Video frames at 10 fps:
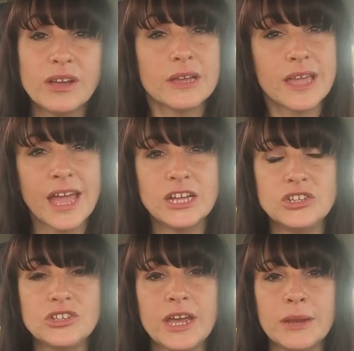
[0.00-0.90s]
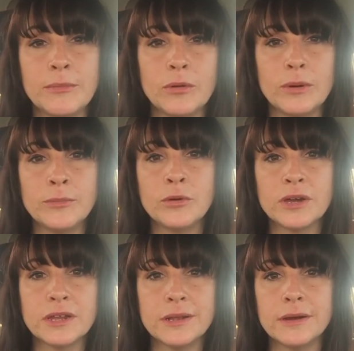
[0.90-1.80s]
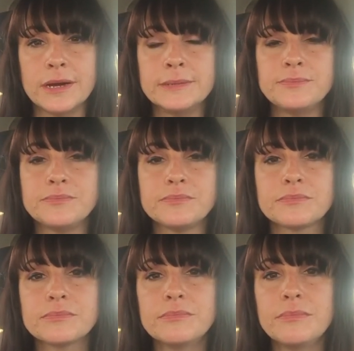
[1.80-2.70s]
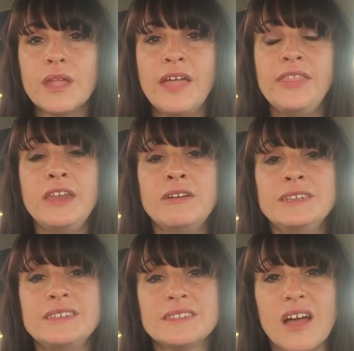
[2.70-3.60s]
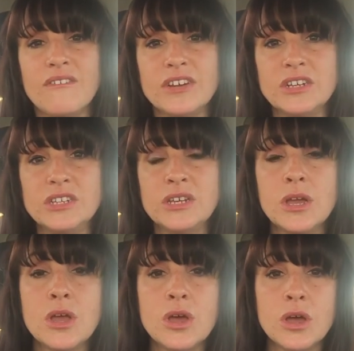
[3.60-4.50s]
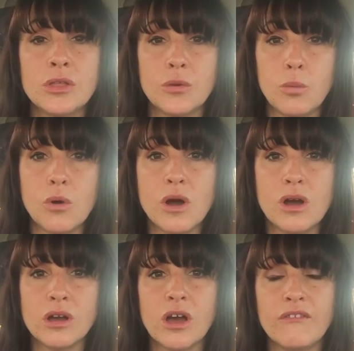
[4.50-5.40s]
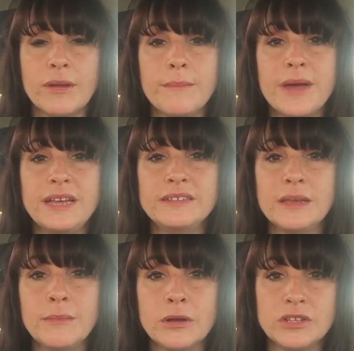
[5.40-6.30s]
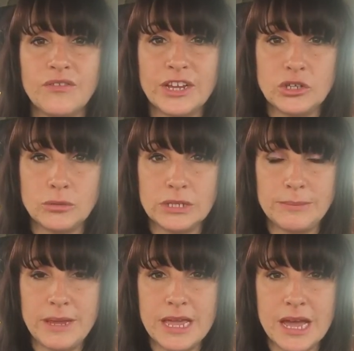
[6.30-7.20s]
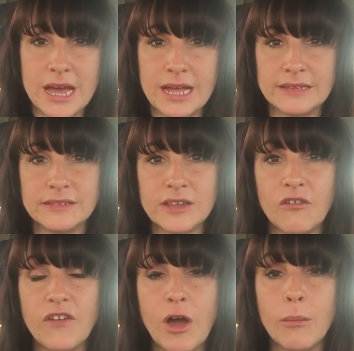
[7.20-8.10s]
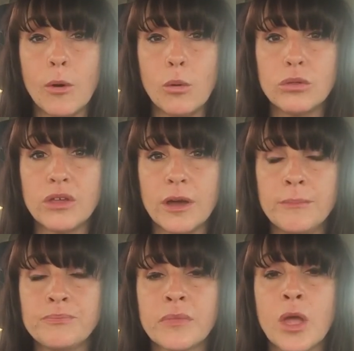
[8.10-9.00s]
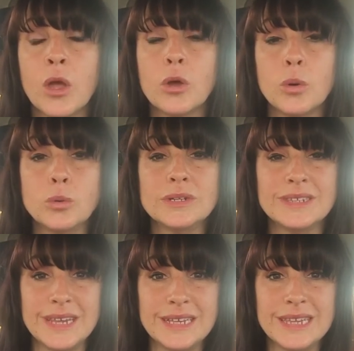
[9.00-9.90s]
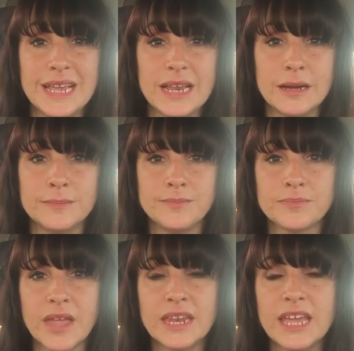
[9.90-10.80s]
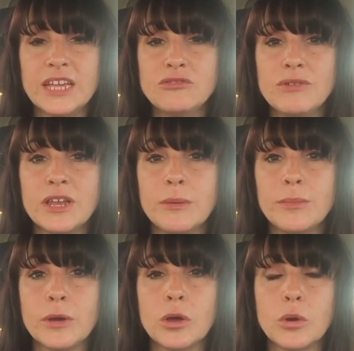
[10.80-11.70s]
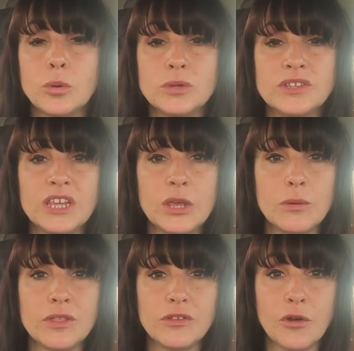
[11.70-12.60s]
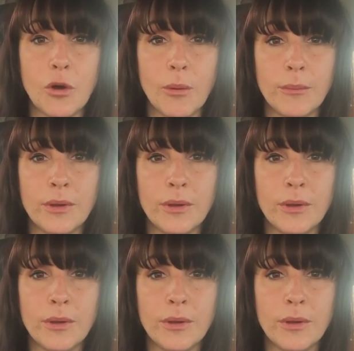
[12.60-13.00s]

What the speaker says: a caged animal, I'm not gonna lie. And then I discovered the work of an amazing motivational speaker and self-help author called Zig Ziglar. And he's written a book called See You at the Top,